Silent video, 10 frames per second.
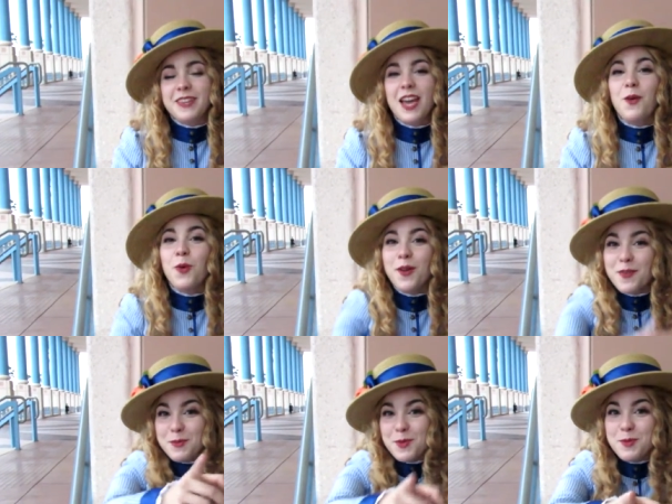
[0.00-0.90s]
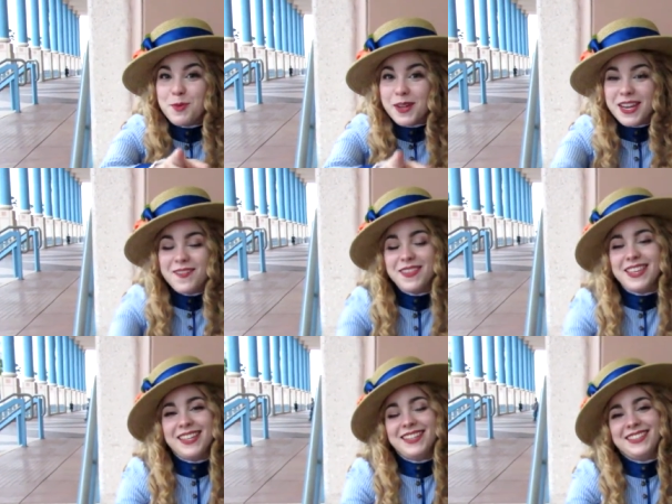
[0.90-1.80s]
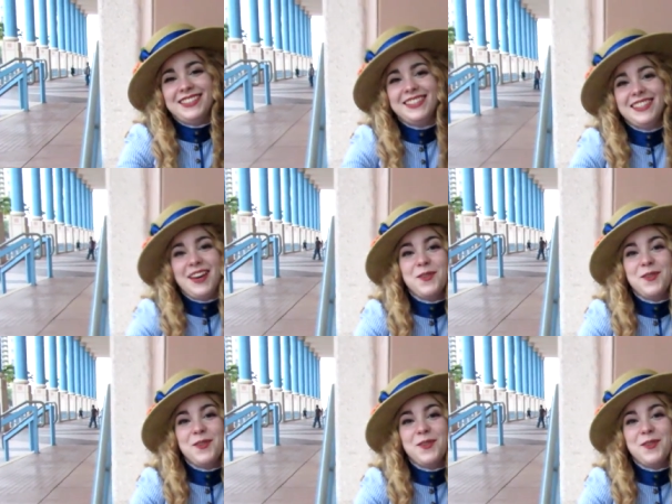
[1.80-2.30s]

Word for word: everything and one too. One of them knew the book and everything. Yes. I